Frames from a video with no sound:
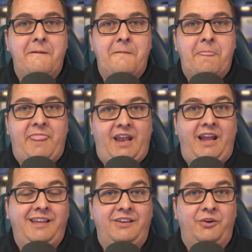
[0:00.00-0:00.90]
than I
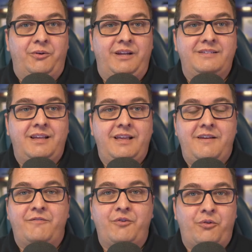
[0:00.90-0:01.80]
can do it
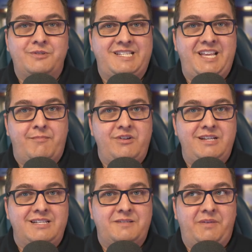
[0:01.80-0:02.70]
for those same
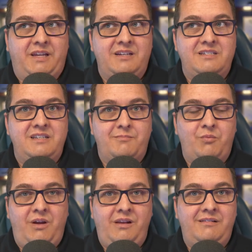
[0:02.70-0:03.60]
reasons. Because number
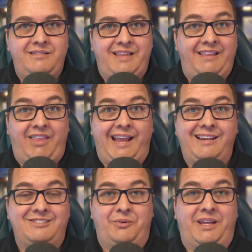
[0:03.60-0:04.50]
one, they like
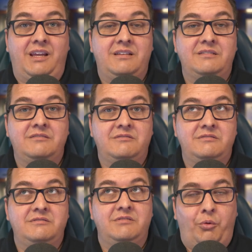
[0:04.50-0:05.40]
doing it,
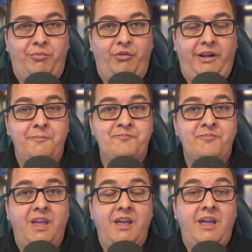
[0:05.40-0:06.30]
hopefully.
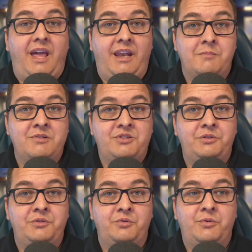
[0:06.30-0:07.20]
And number
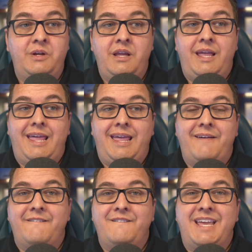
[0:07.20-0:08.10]
two,
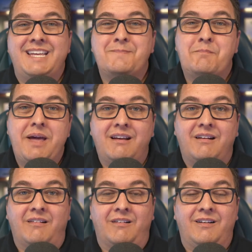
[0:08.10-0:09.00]
it's
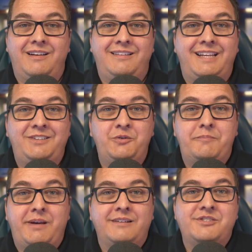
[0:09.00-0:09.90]
better. They do a
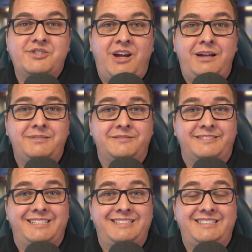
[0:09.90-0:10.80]
better job of
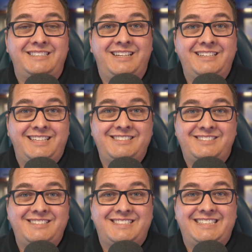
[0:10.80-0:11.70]
it. Like that's
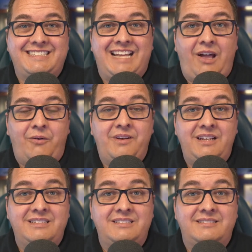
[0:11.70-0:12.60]
just how it
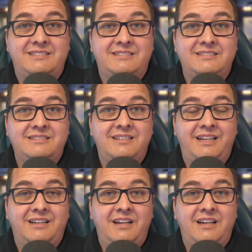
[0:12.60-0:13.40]
is. Like